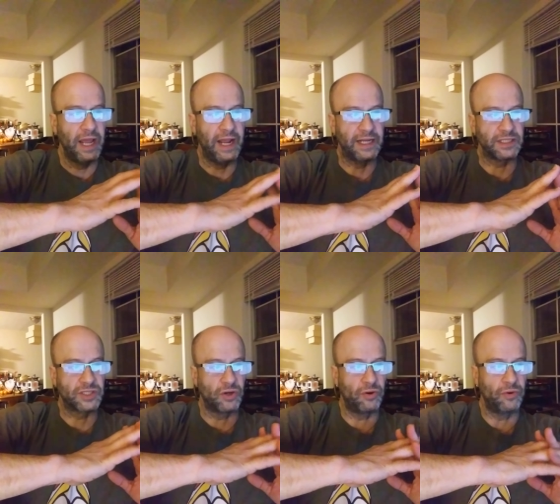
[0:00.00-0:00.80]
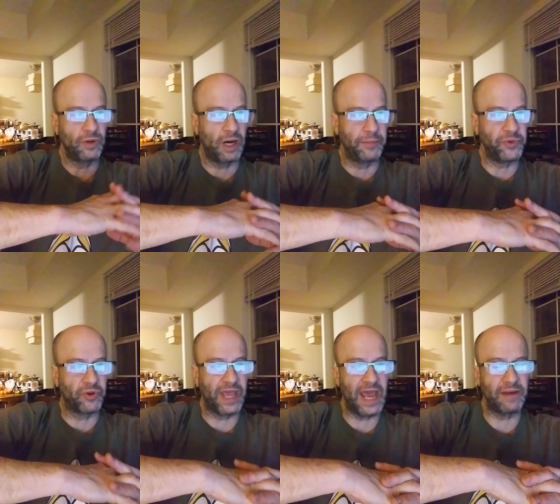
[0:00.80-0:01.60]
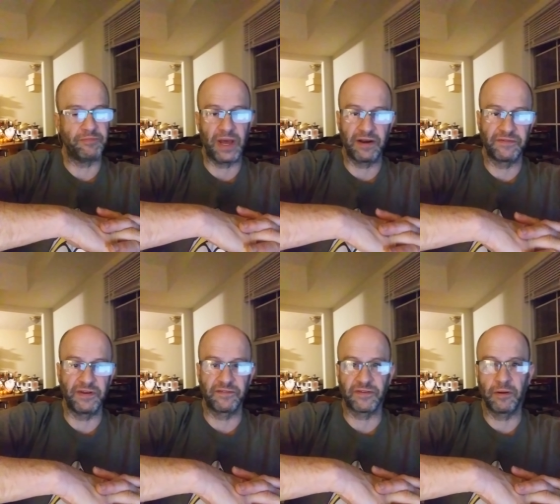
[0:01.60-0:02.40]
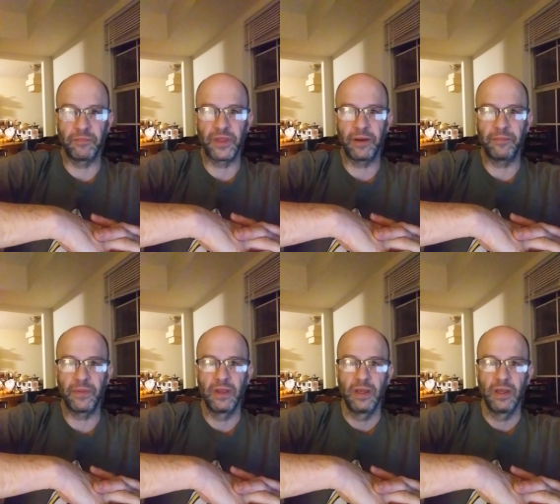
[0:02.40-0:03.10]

and so um, you can benefit from them.